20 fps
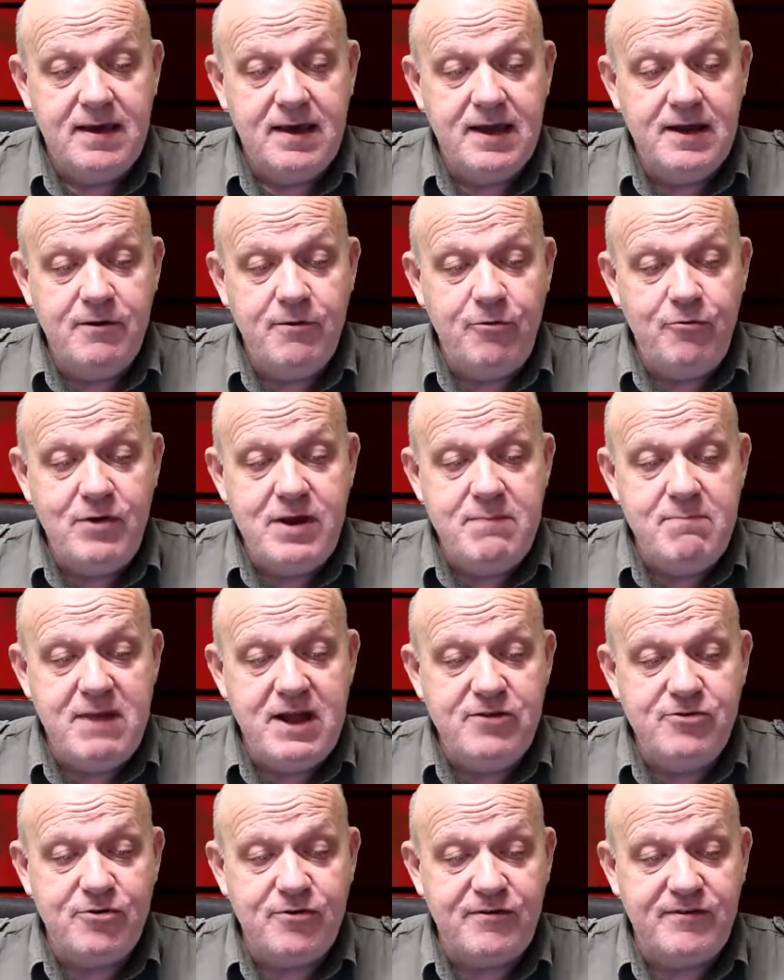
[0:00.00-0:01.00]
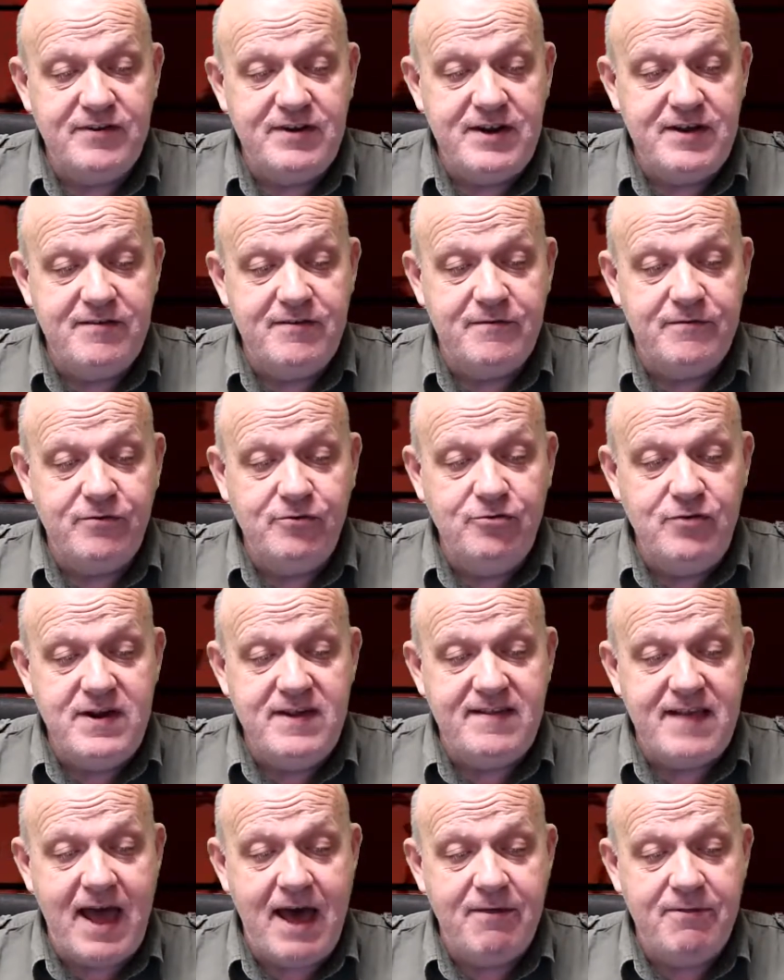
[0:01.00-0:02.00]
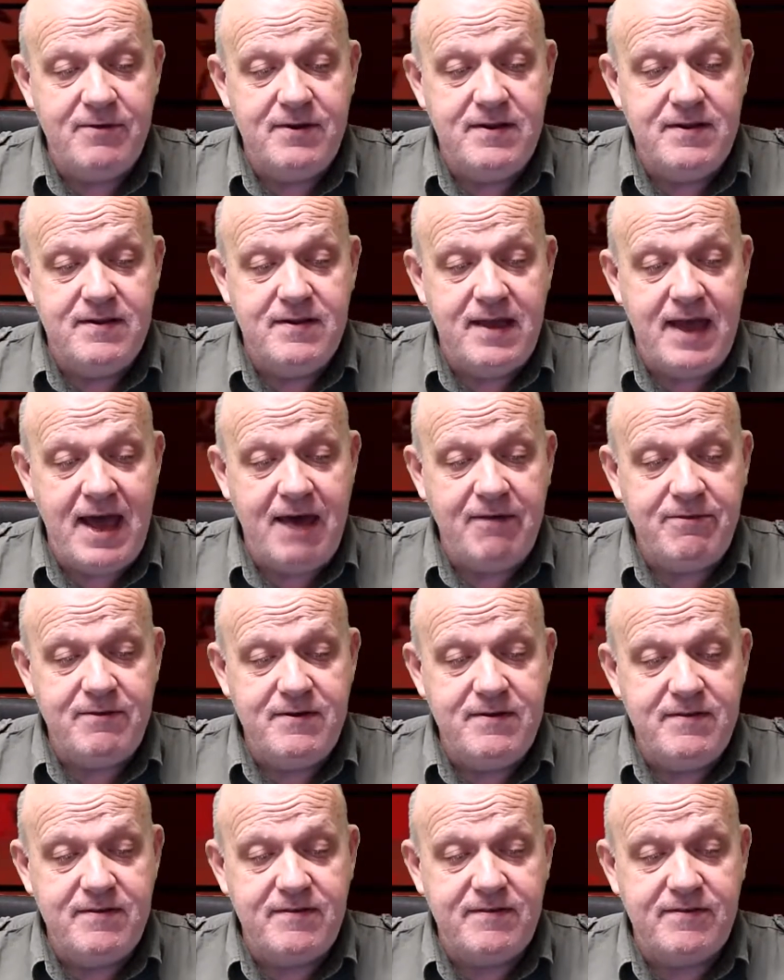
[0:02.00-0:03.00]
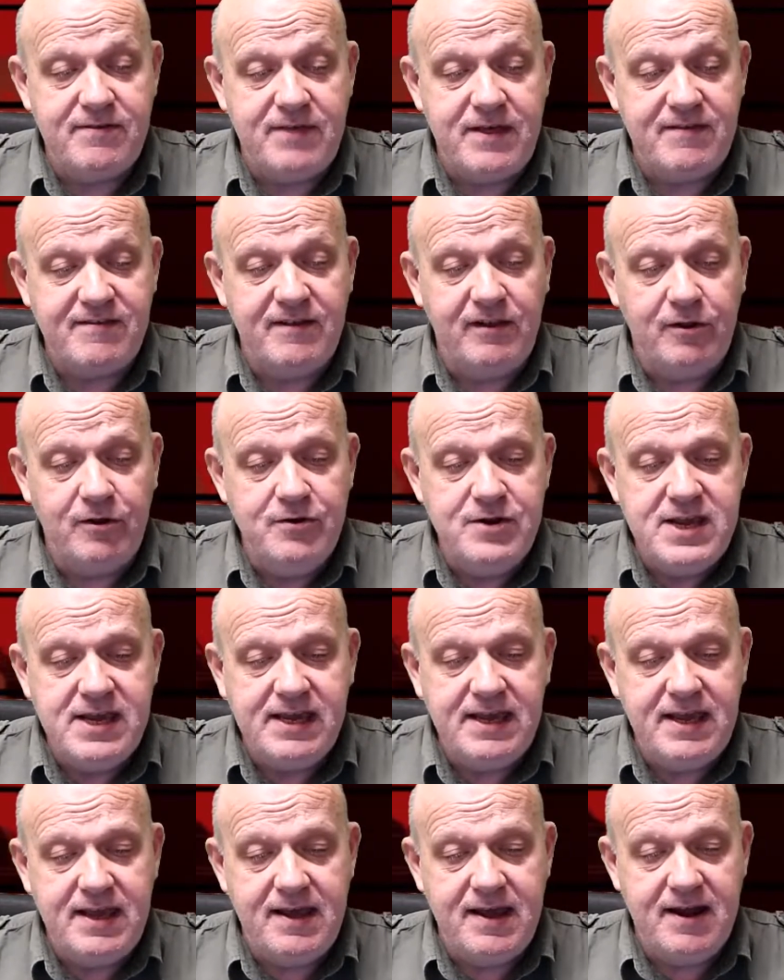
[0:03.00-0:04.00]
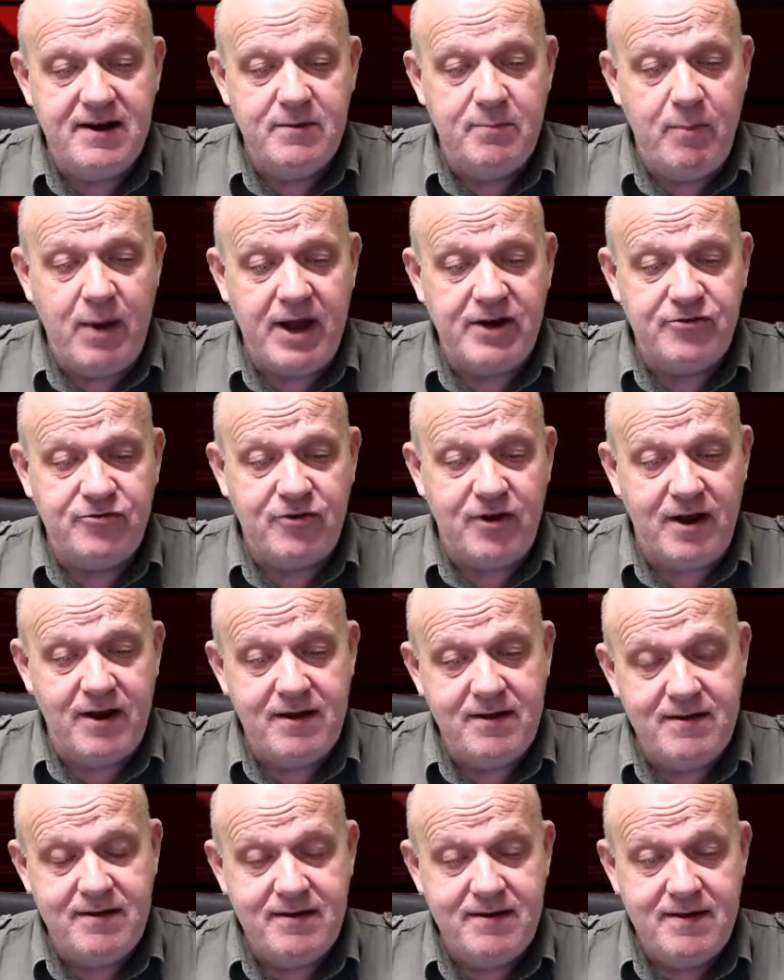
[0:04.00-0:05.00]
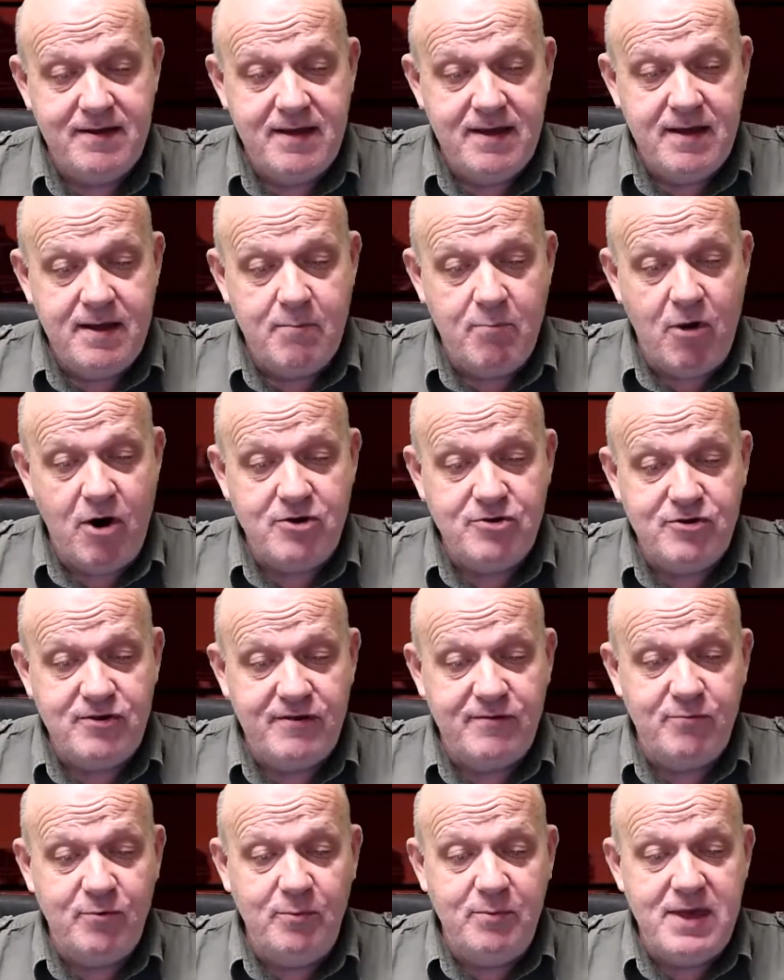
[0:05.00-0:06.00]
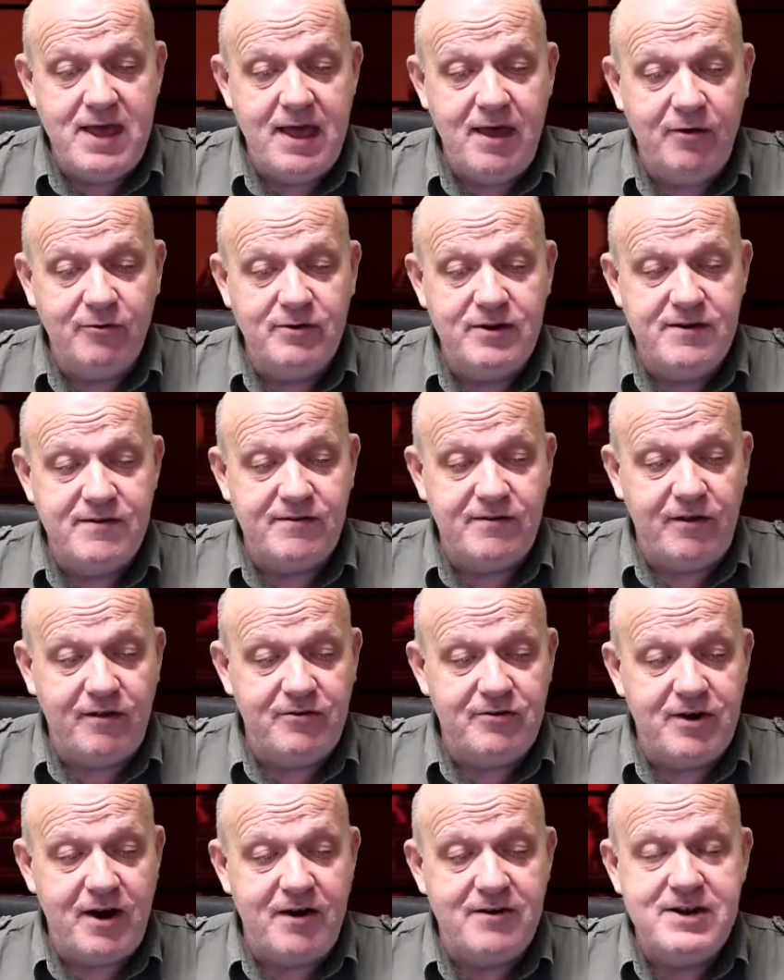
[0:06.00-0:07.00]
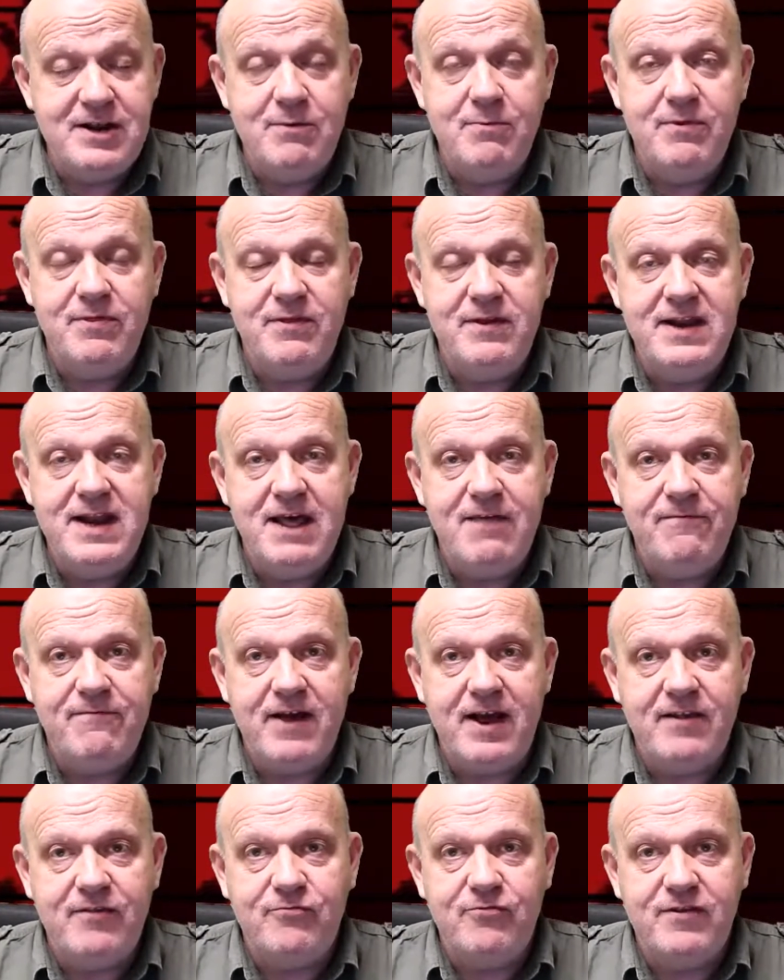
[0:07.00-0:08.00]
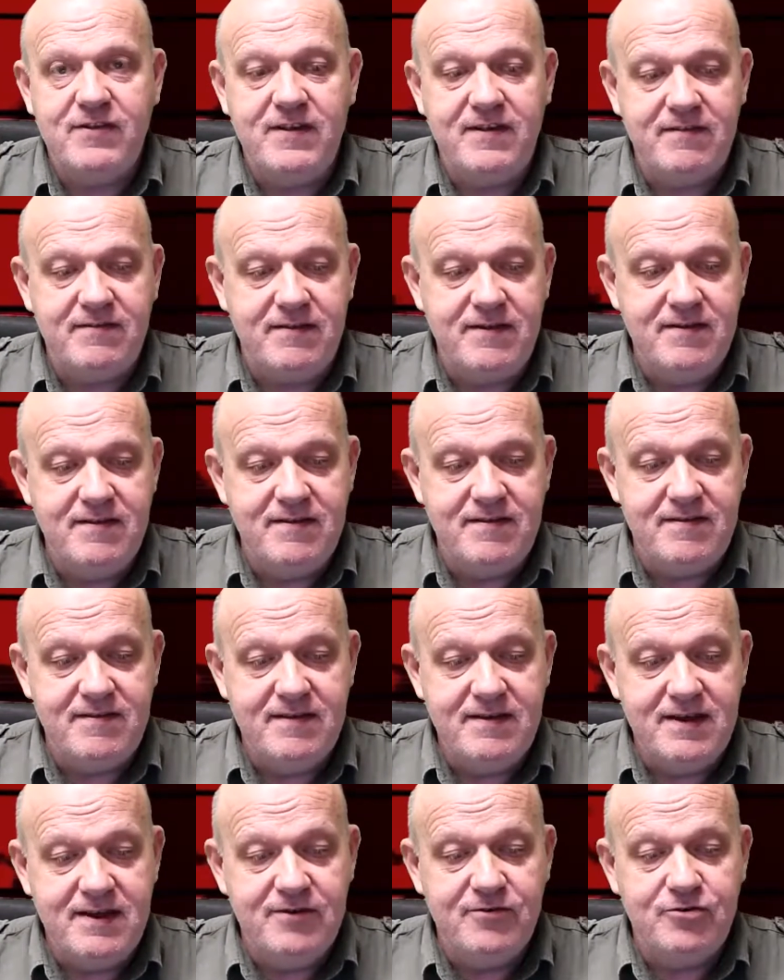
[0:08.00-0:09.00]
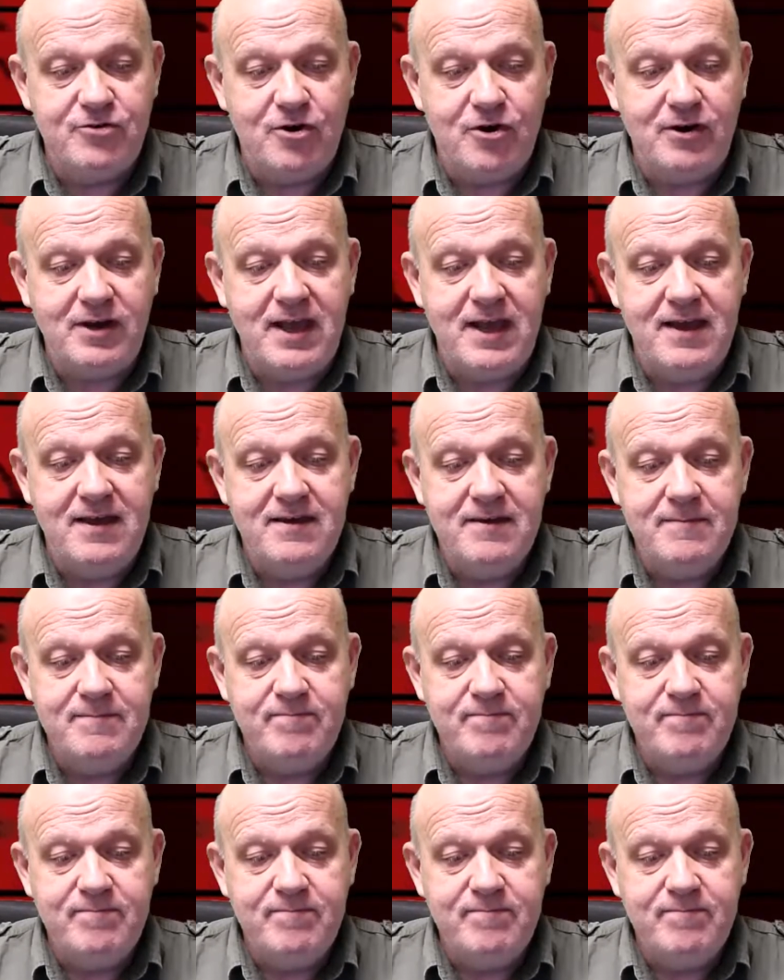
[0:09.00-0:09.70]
In three major cities of Greece, Athens, Thessaloniki and Patra, marches will be held in solidarity with the Death Fast resistance in Turkey.